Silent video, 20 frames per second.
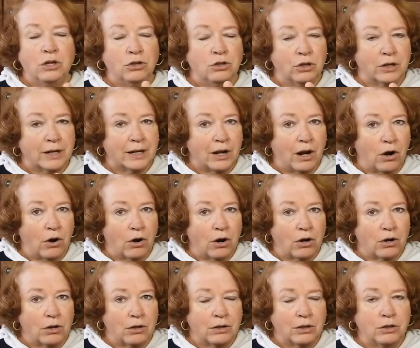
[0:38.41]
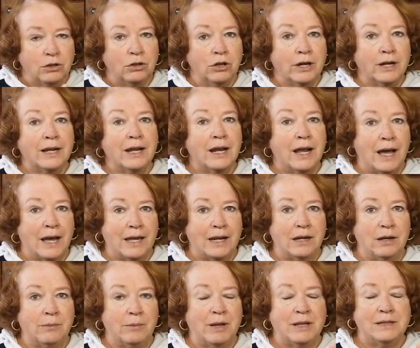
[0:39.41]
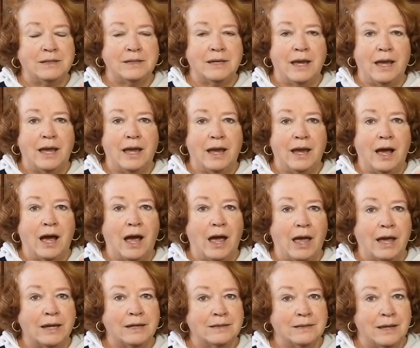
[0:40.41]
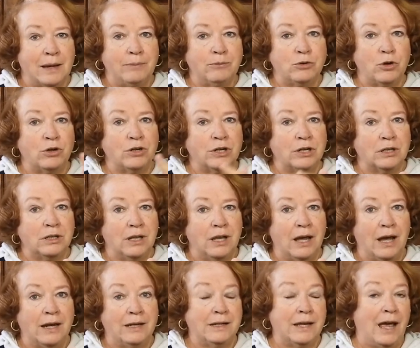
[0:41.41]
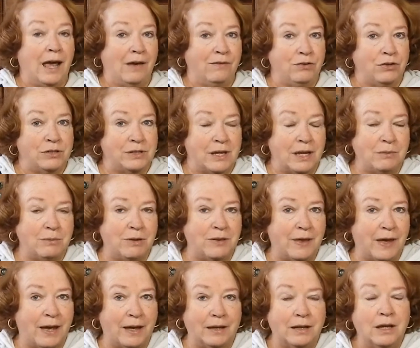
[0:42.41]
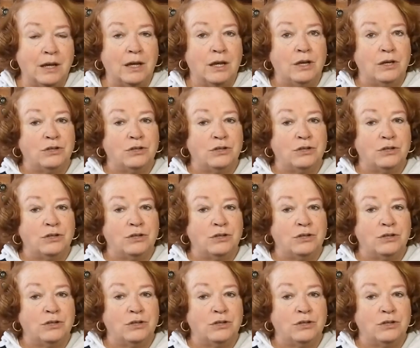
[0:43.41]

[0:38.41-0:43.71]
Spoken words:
you look at an item and say, I accept or decline to have you send me that.